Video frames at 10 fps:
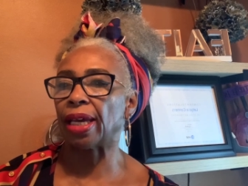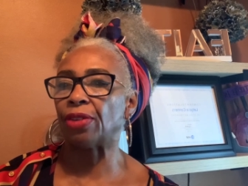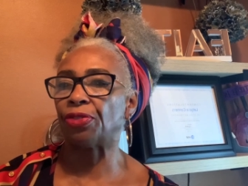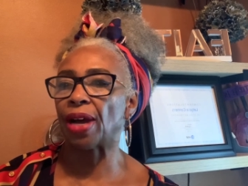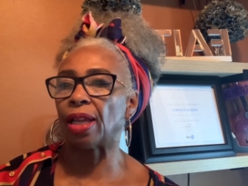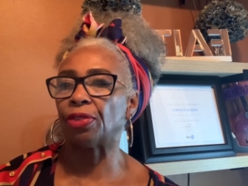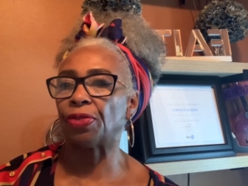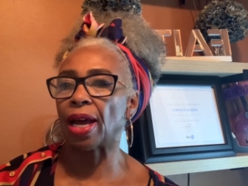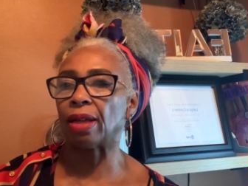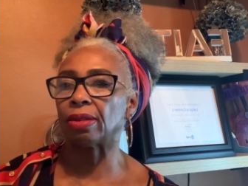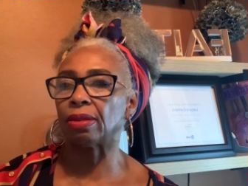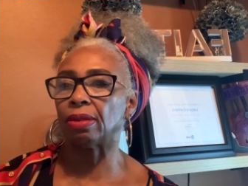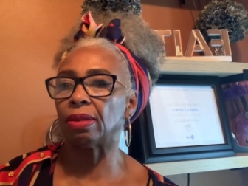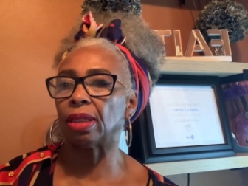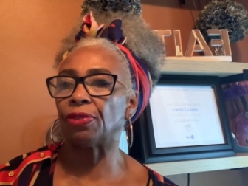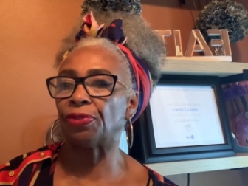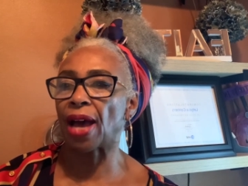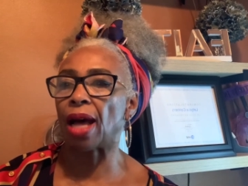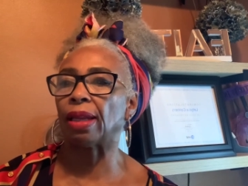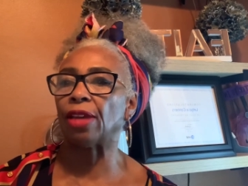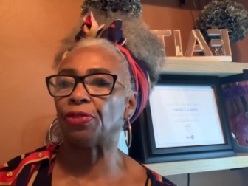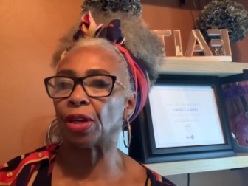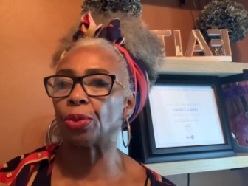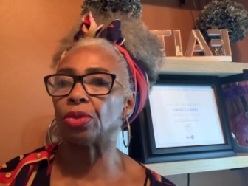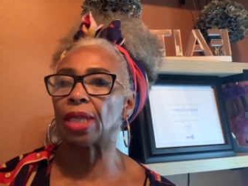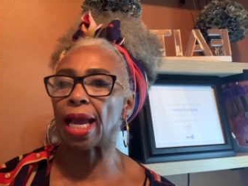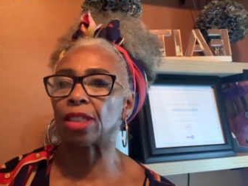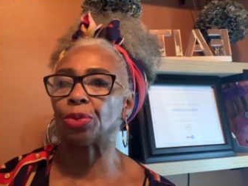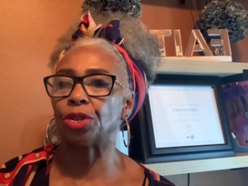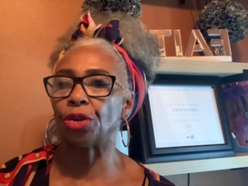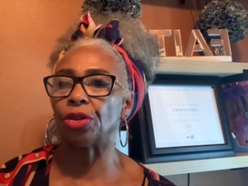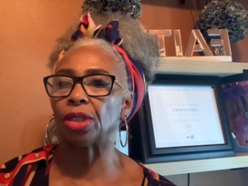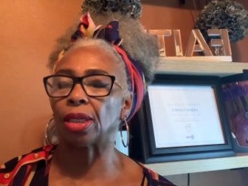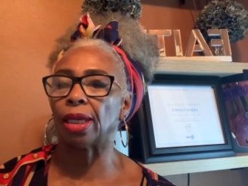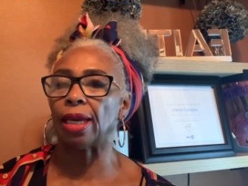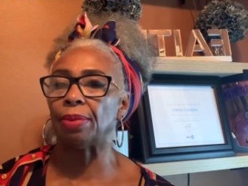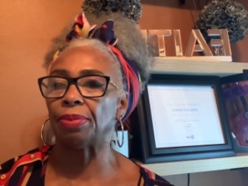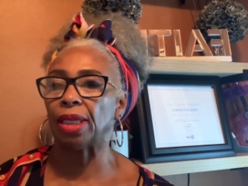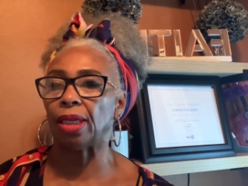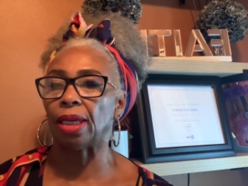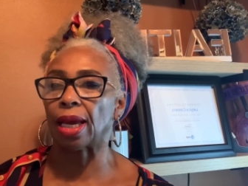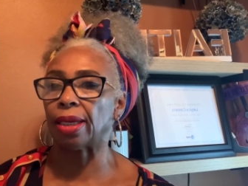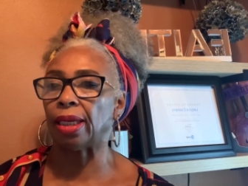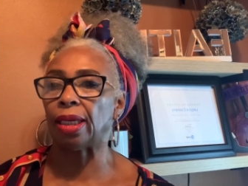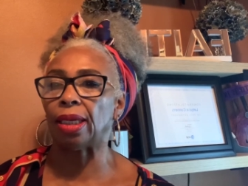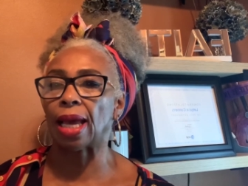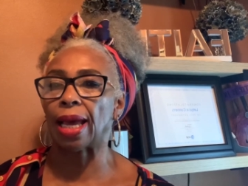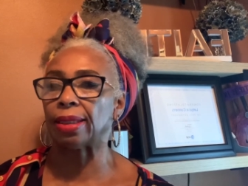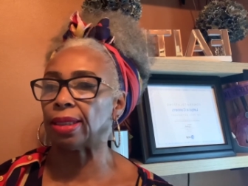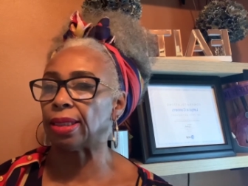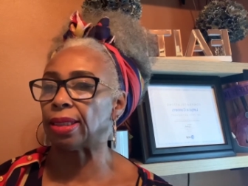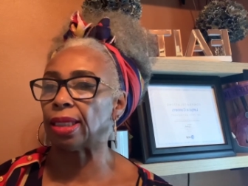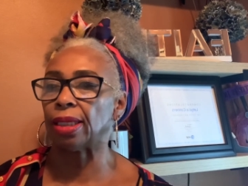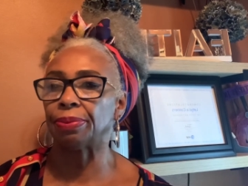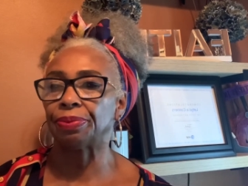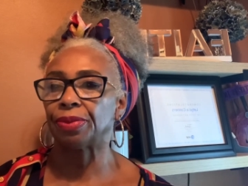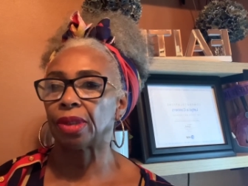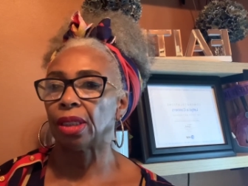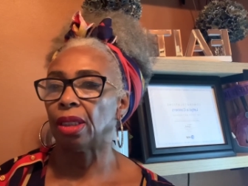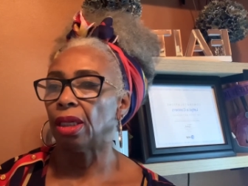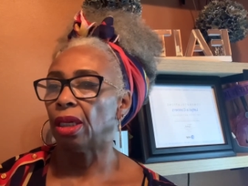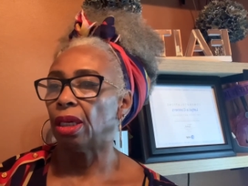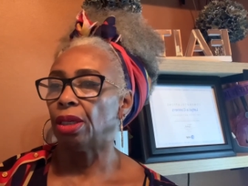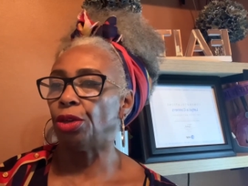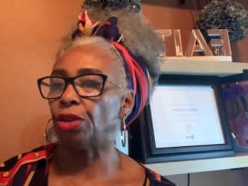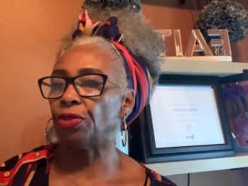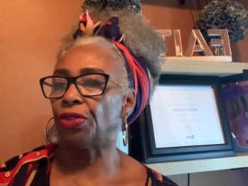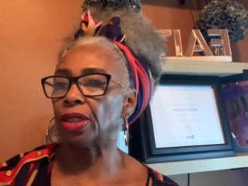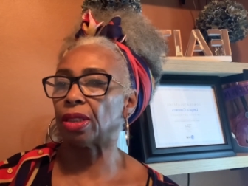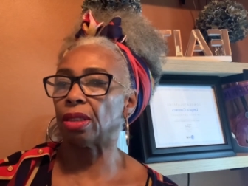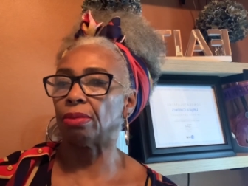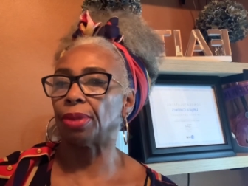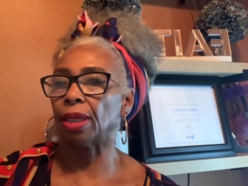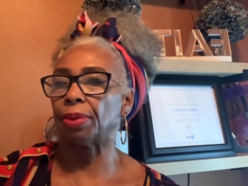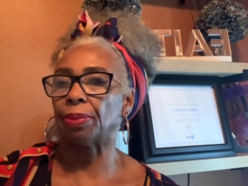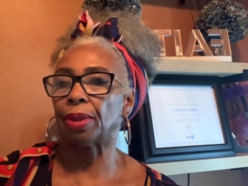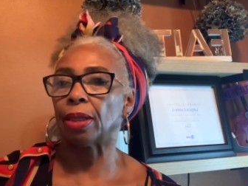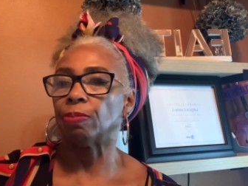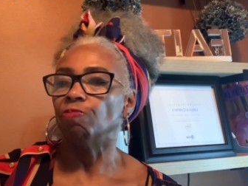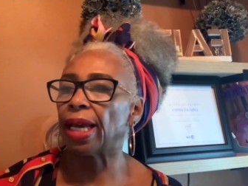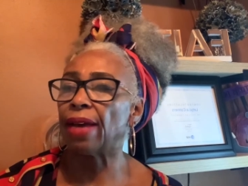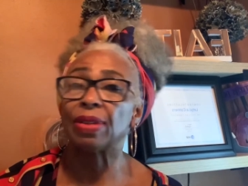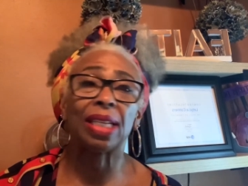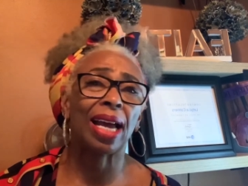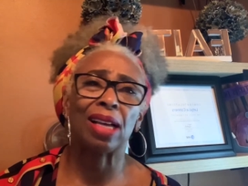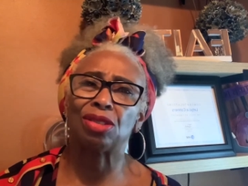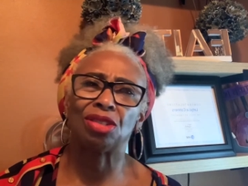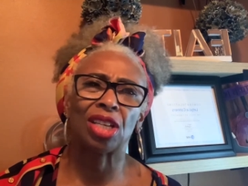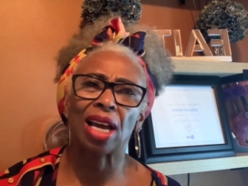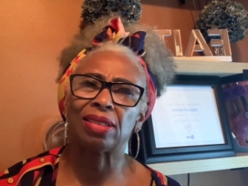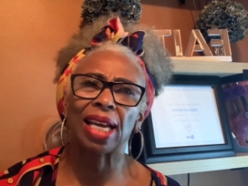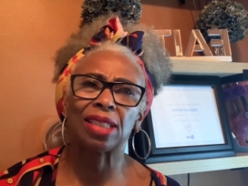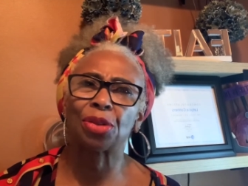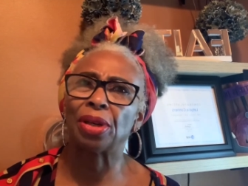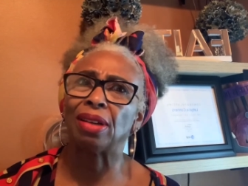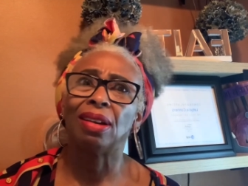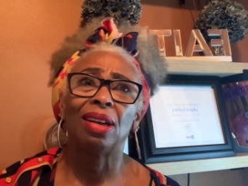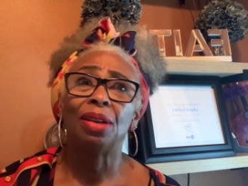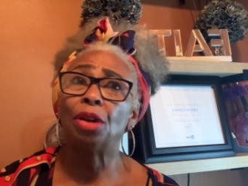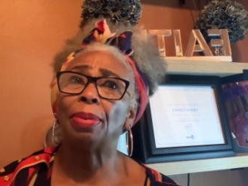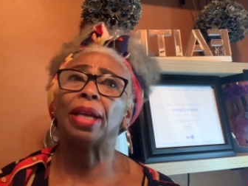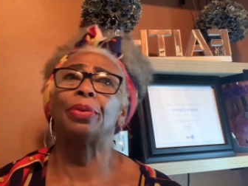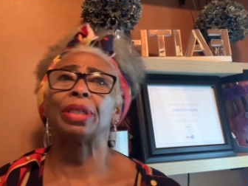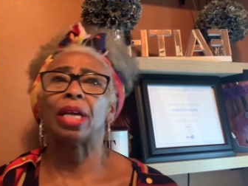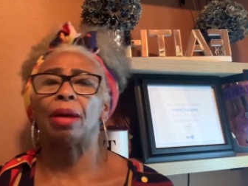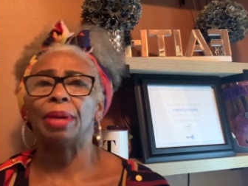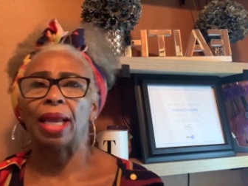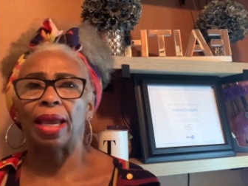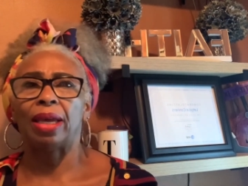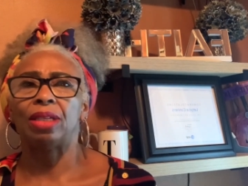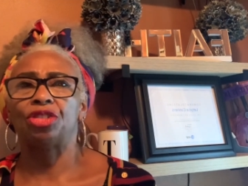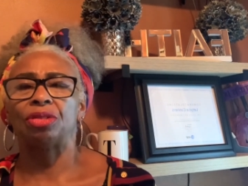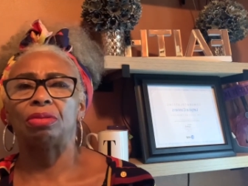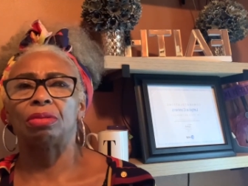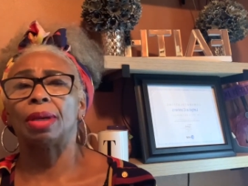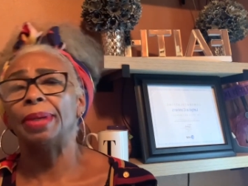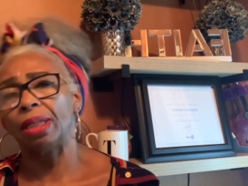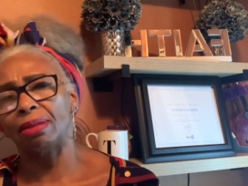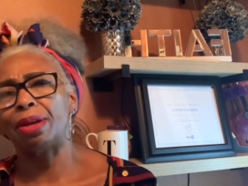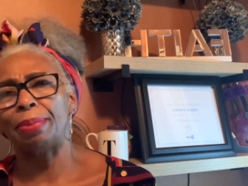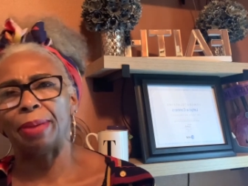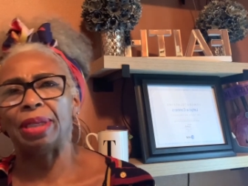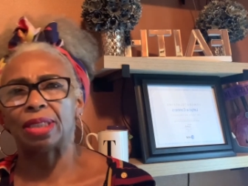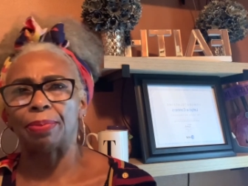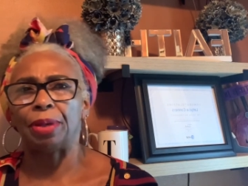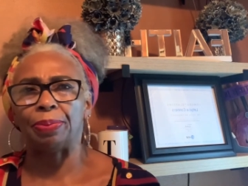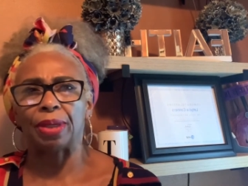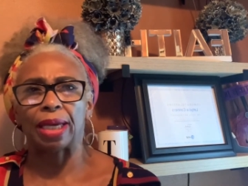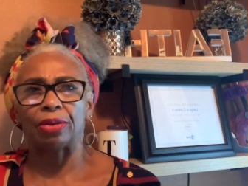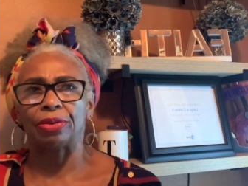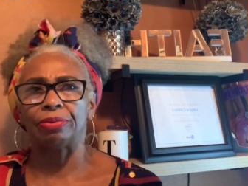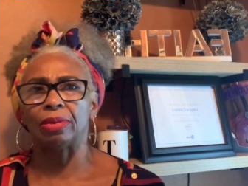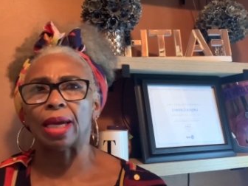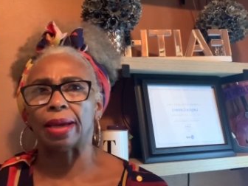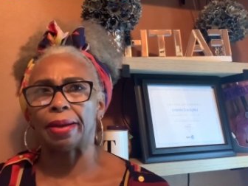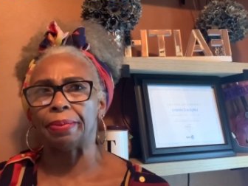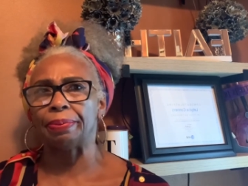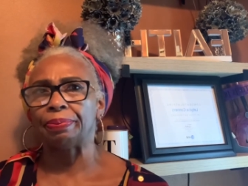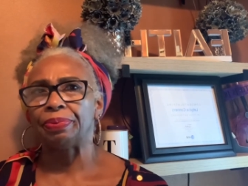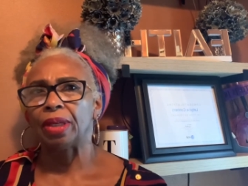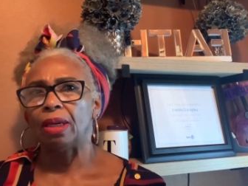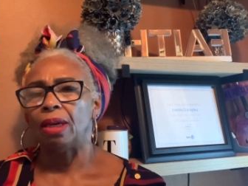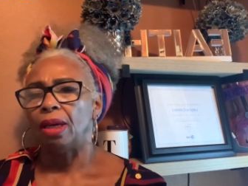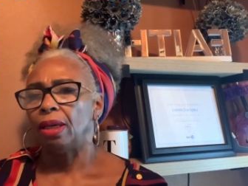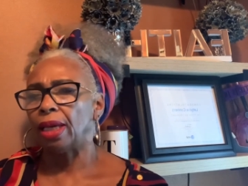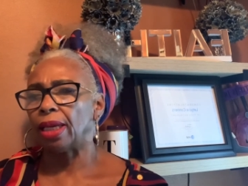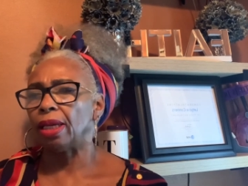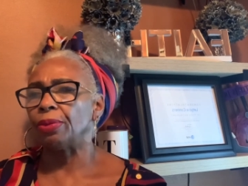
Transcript: and file a file, file a federal tax return to claim the uh, EITC. You can visit blah, blah, blah. Have a child, child tax credit. Nobody in retirement age. I mean, there may be some people that are um, getting